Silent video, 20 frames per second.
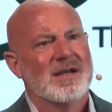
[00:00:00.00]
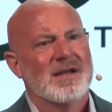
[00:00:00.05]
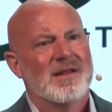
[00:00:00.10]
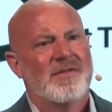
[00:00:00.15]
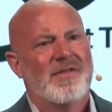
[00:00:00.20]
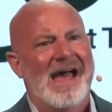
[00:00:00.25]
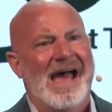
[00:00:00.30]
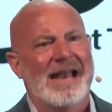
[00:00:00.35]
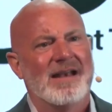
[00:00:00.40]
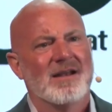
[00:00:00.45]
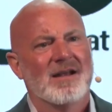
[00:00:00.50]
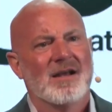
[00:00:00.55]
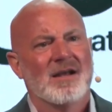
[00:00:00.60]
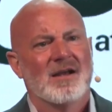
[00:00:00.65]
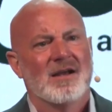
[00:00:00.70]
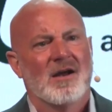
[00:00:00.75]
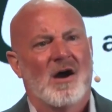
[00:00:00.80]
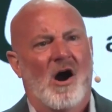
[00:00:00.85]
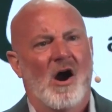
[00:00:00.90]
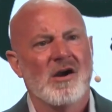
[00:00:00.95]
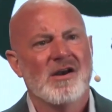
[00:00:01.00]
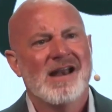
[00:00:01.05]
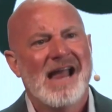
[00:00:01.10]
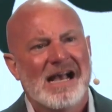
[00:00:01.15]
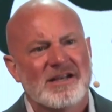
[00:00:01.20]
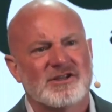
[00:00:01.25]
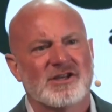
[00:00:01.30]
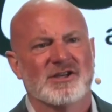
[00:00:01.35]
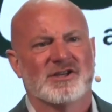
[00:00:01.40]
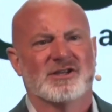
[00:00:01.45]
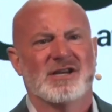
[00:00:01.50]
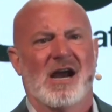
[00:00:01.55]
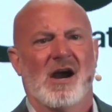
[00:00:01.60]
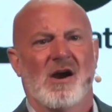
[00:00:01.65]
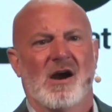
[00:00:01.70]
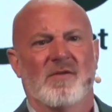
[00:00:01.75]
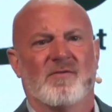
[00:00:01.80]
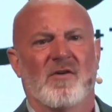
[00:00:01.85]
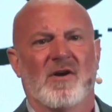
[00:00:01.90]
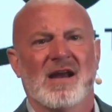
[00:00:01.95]
that are
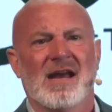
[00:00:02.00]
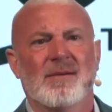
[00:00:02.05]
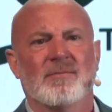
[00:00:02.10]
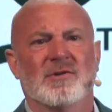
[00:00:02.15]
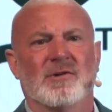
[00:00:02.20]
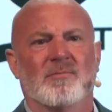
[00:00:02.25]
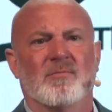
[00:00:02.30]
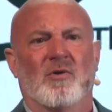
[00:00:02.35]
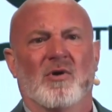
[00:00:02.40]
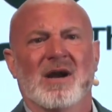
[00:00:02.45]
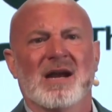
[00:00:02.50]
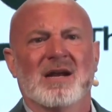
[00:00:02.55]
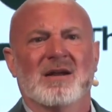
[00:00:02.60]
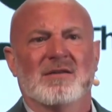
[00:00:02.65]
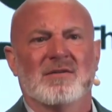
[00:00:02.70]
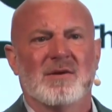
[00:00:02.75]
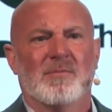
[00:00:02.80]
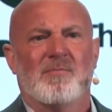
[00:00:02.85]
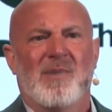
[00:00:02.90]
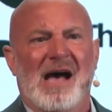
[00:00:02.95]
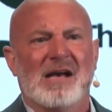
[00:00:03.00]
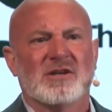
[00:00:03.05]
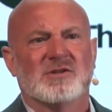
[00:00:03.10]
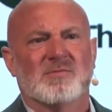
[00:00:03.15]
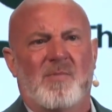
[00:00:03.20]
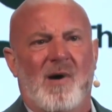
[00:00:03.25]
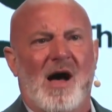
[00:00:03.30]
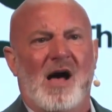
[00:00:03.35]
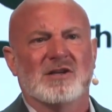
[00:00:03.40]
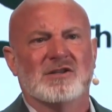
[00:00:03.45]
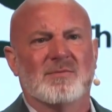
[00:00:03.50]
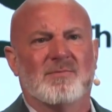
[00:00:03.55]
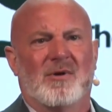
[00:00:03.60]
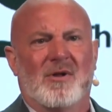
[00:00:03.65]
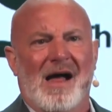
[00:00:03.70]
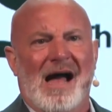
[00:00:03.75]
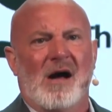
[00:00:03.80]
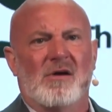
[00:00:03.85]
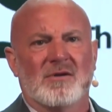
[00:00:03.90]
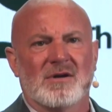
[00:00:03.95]
necessary for him to bring the best possible
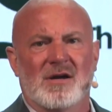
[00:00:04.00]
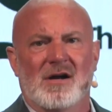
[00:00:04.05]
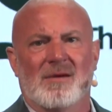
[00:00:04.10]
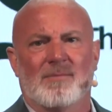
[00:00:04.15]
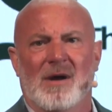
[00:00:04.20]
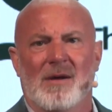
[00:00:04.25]
outcome.